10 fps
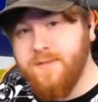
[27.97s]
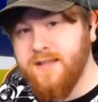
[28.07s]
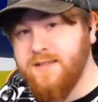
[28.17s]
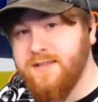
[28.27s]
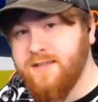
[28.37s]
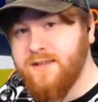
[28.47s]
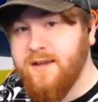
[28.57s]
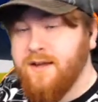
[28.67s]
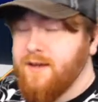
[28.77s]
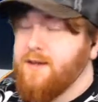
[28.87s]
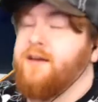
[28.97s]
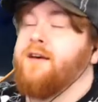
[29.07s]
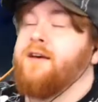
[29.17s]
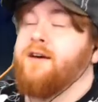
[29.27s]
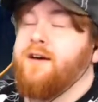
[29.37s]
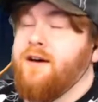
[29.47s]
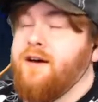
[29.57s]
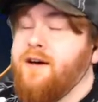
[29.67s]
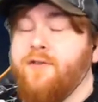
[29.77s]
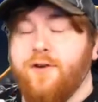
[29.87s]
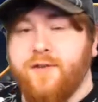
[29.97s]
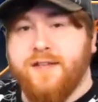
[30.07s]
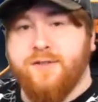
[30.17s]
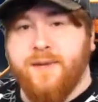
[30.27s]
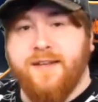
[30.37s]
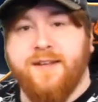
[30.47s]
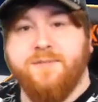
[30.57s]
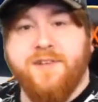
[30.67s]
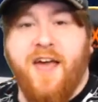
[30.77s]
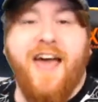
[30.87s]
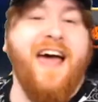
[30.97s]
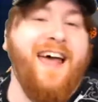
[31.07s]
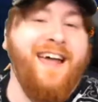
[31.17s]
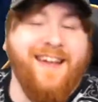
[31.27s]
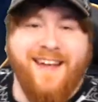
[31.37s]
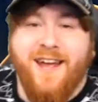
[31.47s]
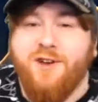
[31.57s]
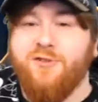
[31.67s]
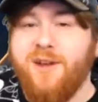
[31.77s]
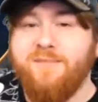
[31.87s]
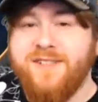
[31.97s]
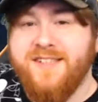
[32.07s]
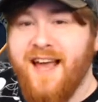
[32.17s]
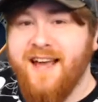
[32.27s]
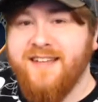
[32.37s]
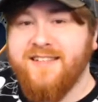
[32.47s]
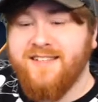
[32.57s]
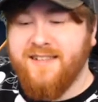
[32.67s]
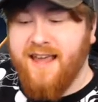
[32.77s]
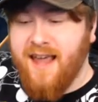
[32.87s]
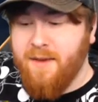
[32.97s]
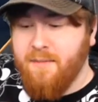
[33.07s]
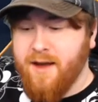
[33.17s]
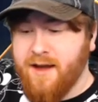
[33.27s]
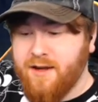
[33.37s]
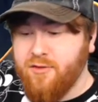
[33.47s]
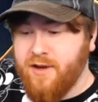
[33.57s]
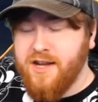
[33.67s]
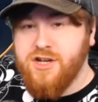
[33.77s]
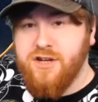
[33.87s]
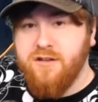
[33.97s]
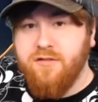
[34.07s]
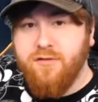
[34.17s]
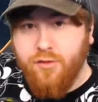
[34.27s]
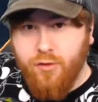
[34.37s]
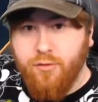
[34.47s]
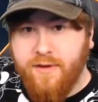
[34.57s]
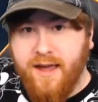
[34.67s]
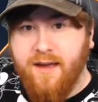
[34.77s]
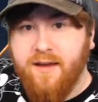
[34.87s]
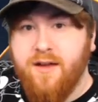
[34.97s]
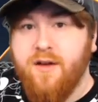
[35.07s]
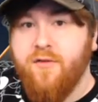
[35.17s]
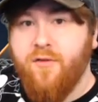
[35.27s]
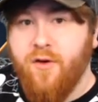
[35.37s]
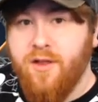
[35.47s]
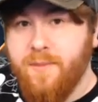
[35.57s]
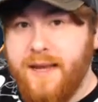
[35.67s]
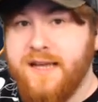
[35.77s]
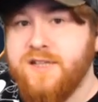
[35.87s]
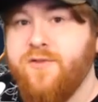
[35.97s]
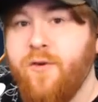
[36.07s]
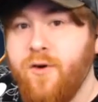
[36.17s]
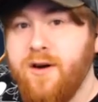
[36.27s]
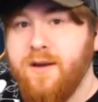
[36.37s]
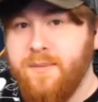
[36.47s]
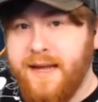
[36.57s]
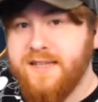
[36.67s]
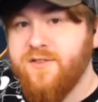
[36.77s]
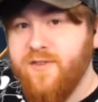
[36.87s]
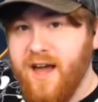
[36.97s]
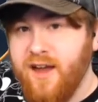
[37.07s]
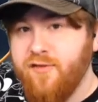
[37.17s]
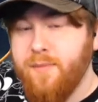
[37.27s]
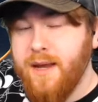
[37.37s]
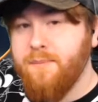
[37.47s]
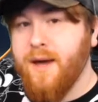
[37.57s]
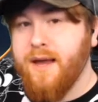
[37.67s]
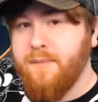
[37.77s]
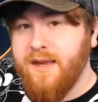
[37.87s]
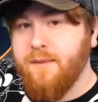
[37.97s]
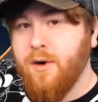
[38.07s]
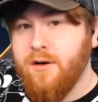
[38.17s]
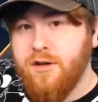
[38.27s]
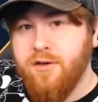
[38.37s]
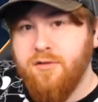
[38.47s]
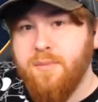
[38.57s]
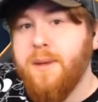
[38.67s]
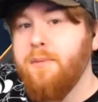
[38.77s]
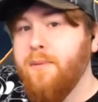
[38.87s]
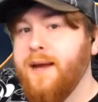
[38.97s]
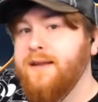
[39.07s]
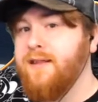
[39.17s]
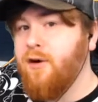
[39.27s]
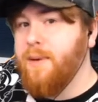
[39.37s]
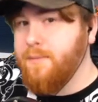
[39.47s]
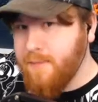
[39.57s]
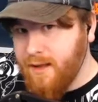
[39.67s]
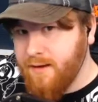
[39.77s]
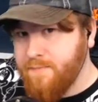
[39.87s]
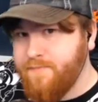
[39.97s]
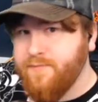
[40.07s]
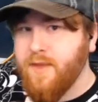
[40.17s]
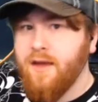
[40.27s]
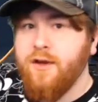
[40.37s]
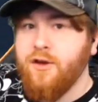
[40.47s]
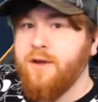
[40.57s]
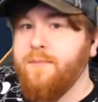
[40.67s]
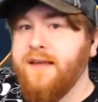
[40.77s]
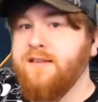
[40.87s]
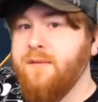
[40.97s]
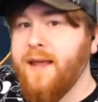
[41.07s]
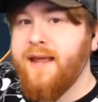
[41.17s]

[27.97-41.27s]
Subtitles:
is, oh, I've went over this so many times. Dreams is a creation toolkit for the PS4 and PS5 made by Media Molecule, the people behind Little Big Planet. You can basically make